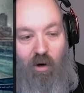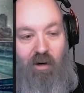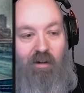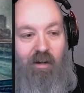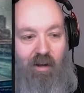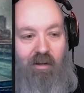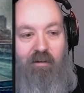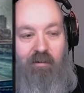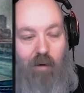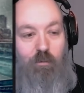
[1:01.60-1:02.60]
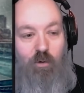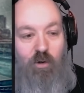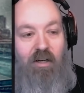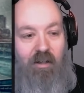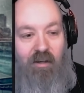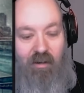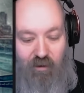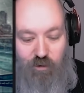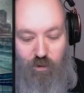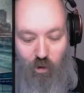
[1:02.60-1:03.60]
while, and I'm really
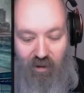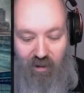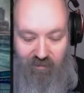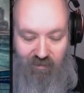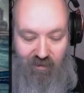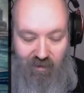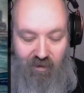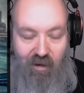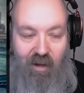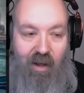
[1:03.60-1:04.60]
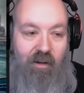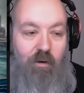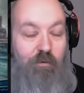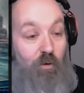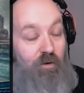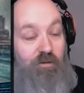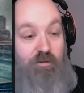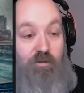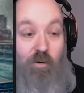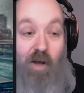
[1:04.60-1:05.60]
enjoying it. And of
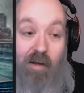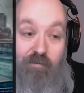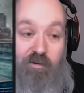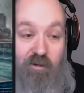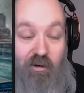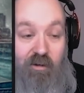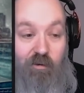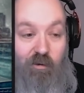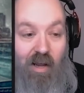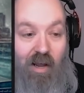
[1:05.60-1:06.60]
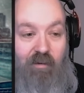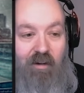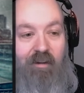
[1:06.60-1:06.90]
course, you have started to have a